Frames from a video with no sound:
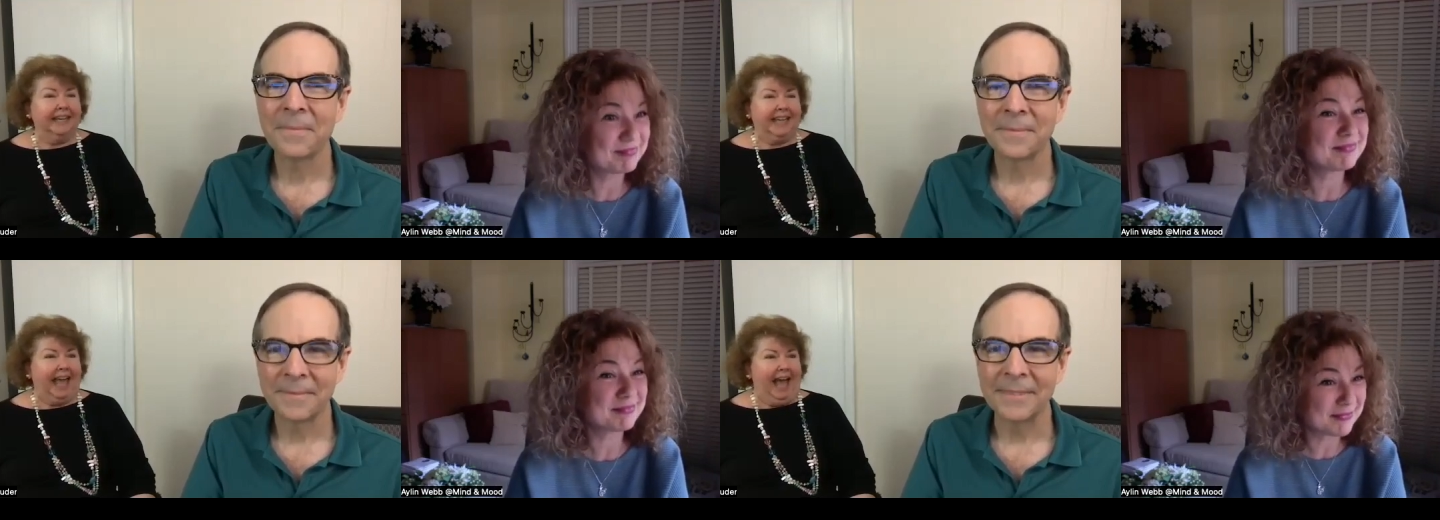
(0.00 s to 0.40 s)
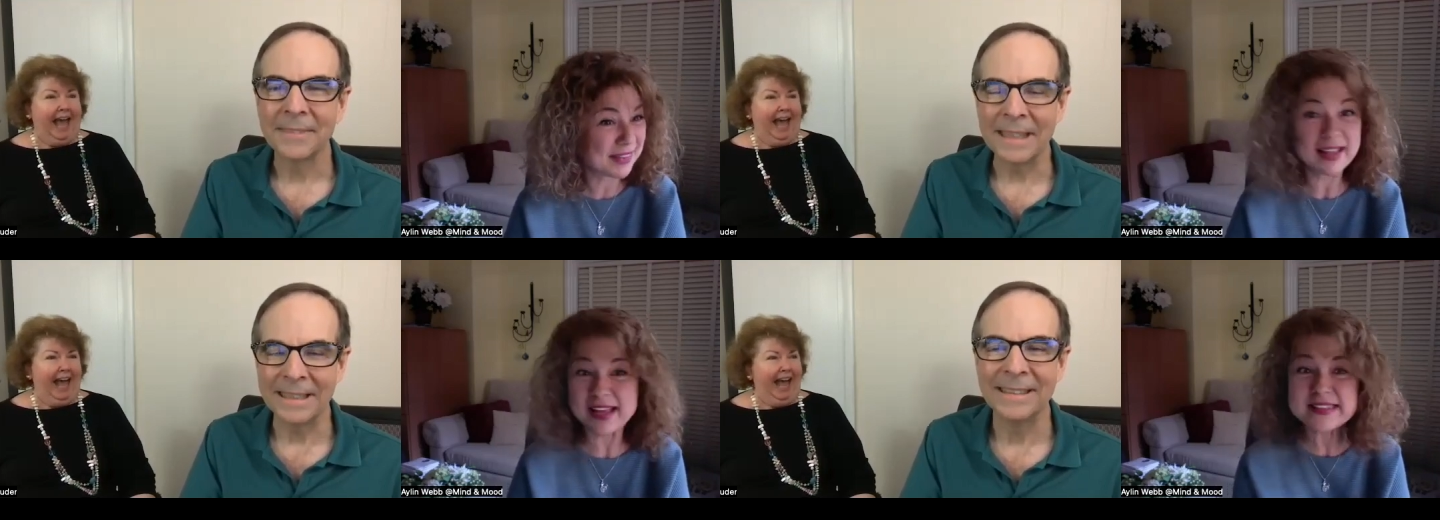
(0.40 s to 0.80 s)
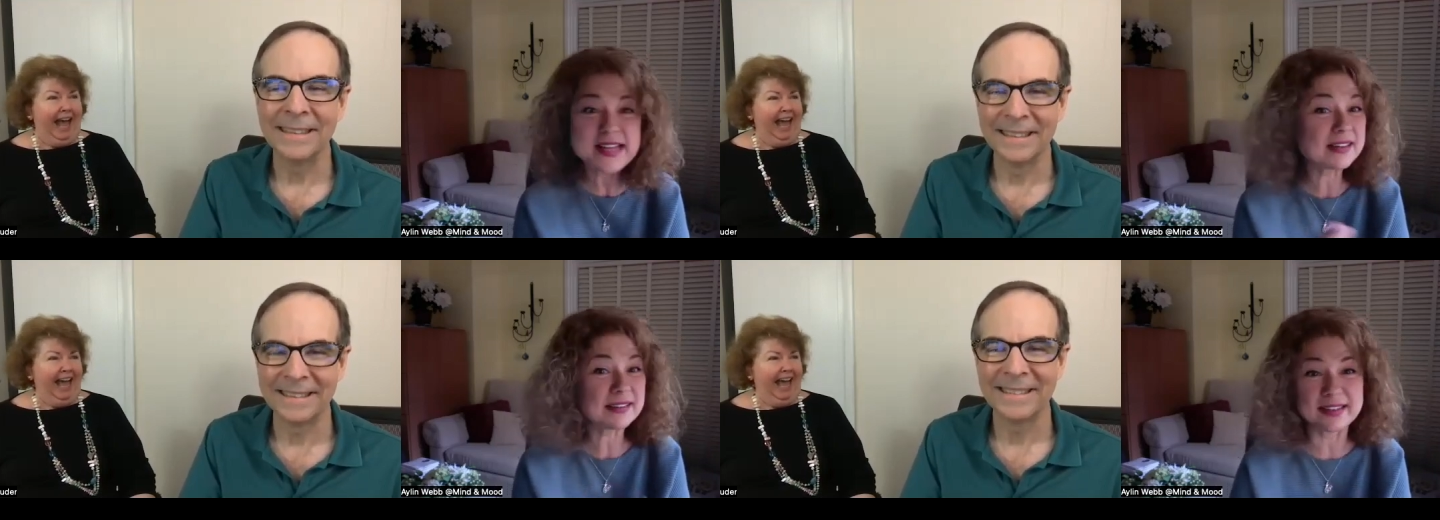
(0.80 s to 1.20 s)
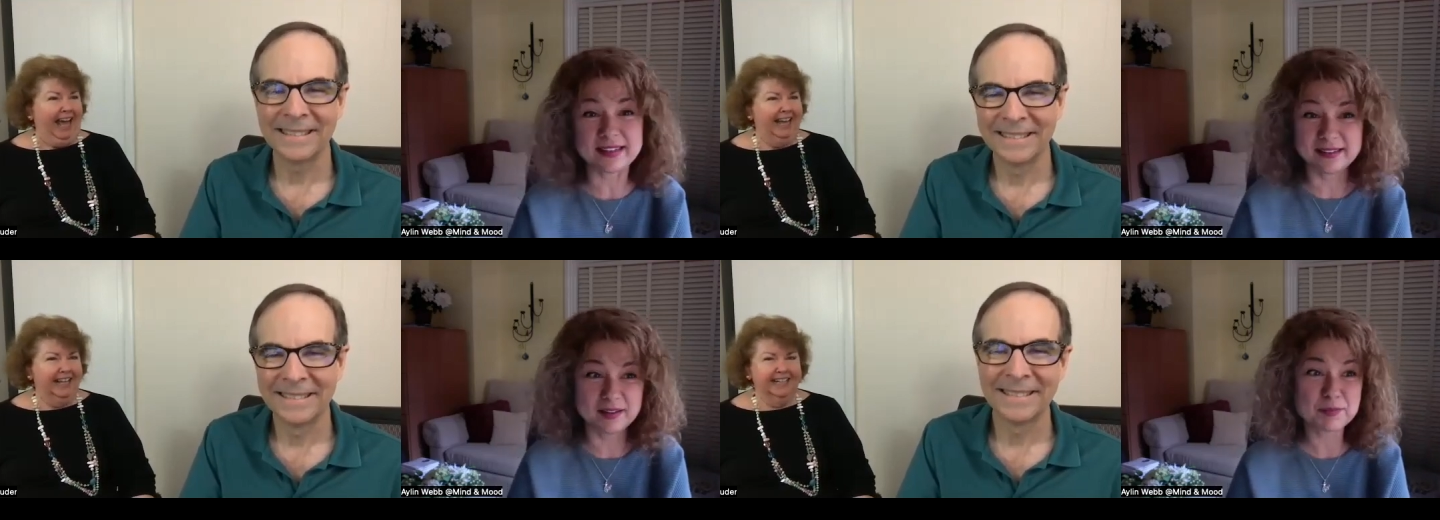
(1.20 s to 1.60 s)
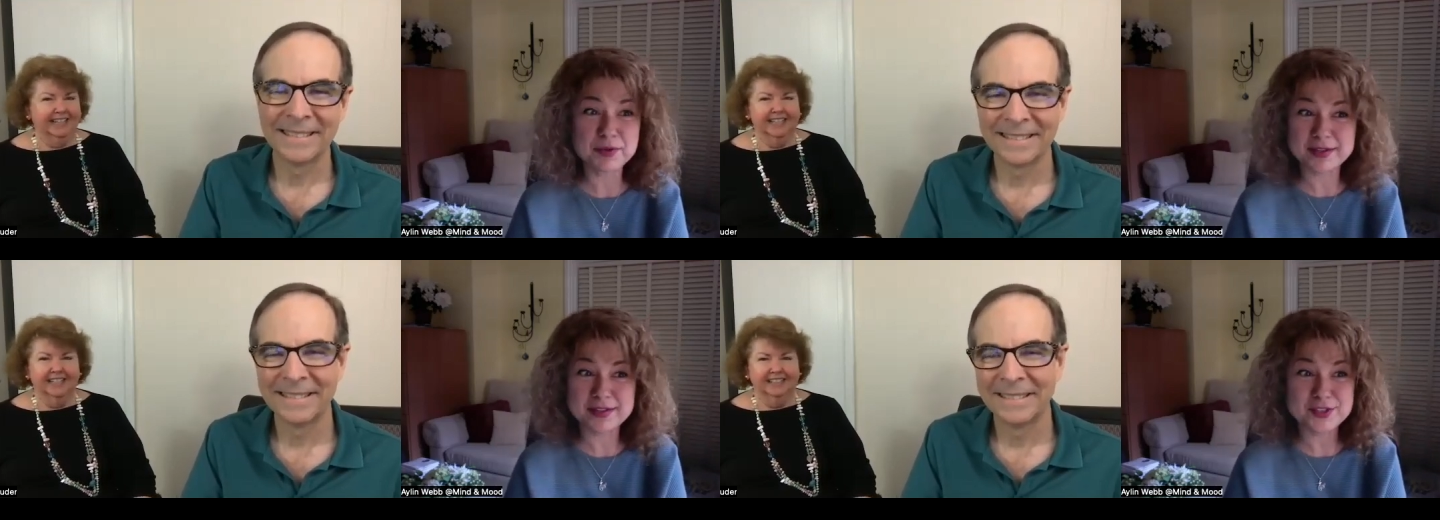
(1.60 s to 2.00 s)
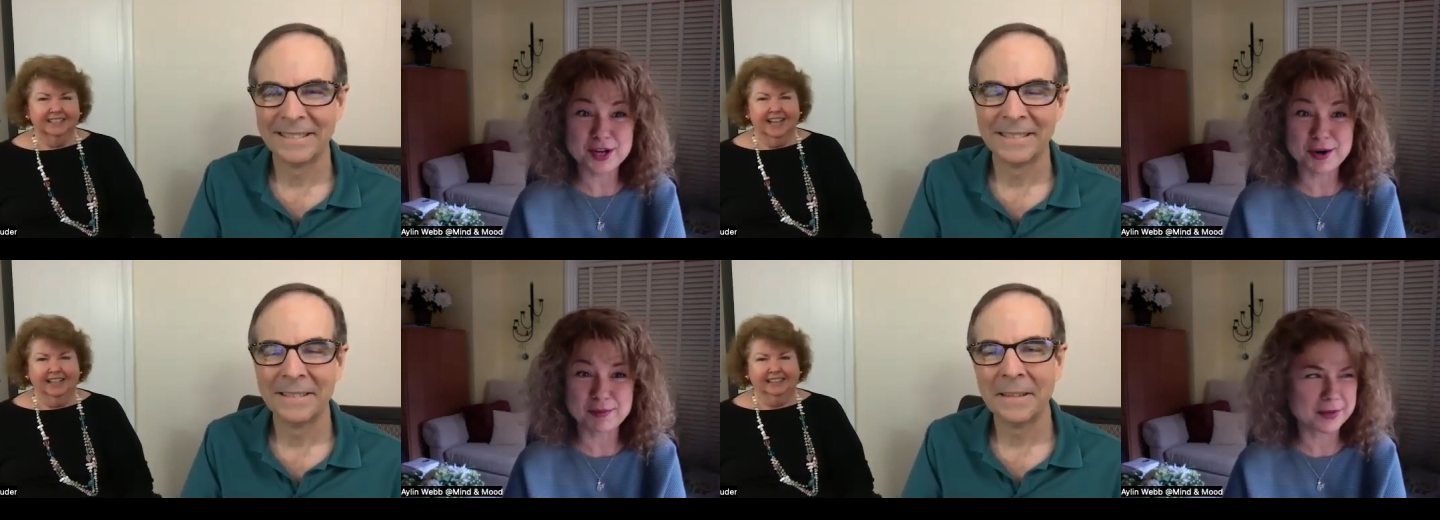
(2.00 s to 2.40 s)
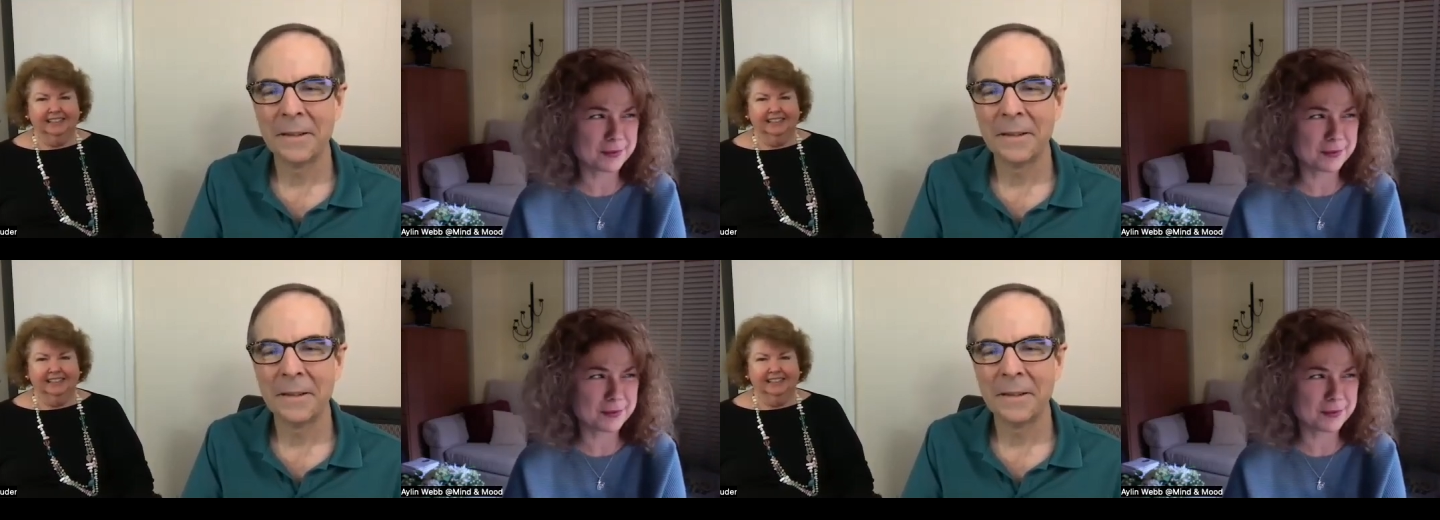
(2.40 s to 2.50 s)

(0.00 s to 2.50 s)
Speaker 1: Yeah, exactly. Pretty sharp.